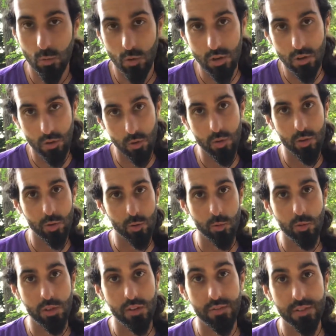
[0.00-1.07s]
We're going
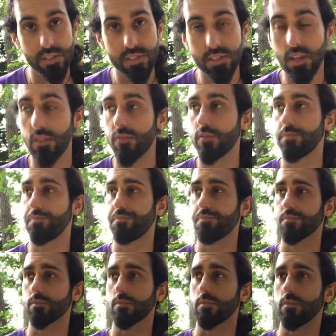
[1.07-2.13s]
through different stuff.
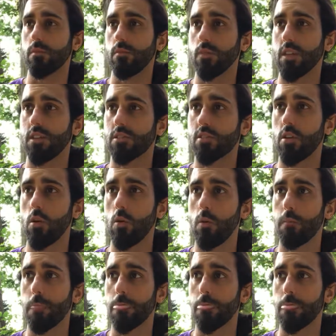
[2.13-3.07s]
So